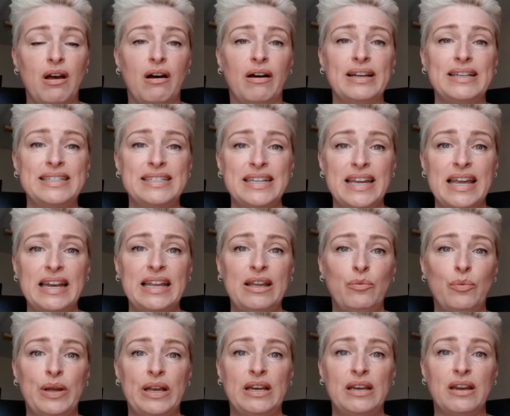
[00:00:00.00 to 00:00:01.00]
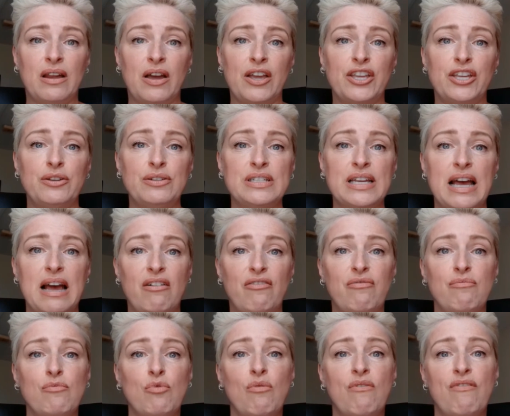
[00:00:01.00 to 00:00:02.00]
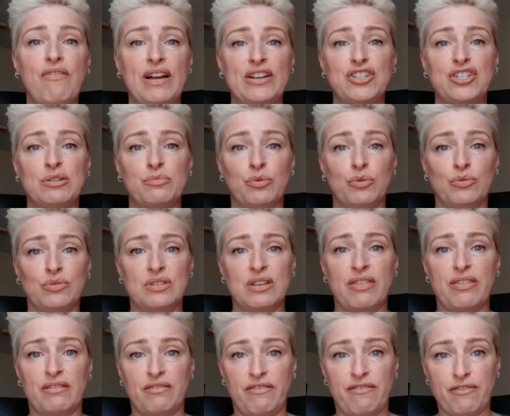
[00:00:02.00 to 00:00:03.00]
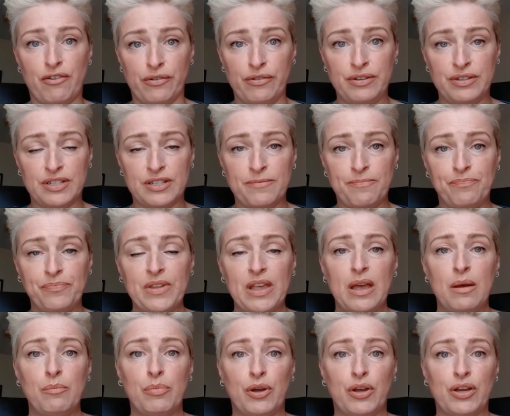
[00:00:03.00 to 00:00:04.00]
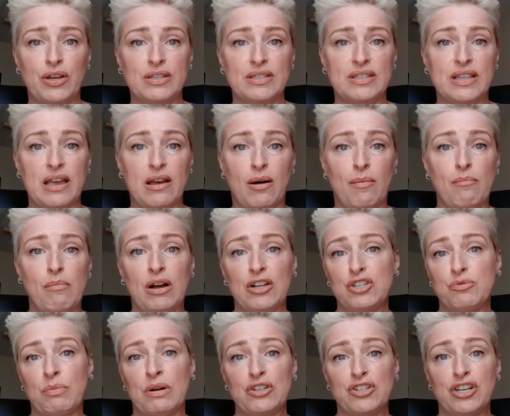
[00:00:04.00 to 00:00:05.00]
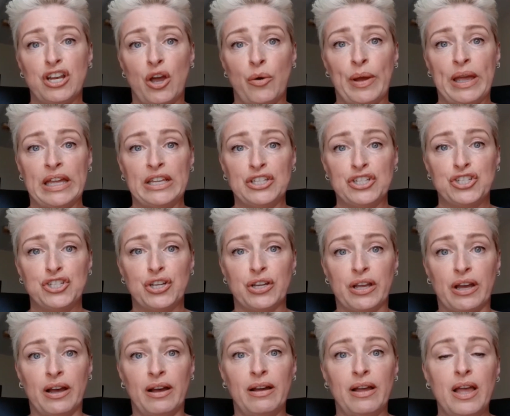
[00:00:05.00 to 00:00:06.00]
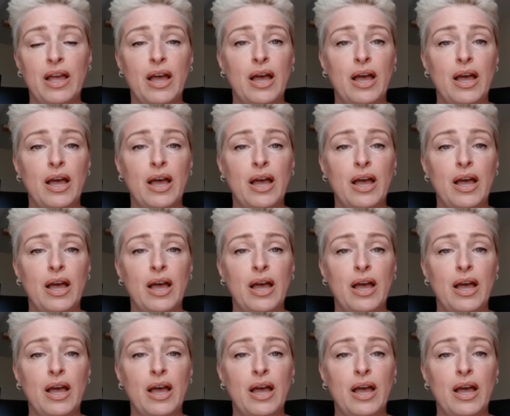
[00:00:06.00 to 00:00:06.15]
Ideally, we'd like you to have more vegetables than fruit because they are much, much lower in sugar.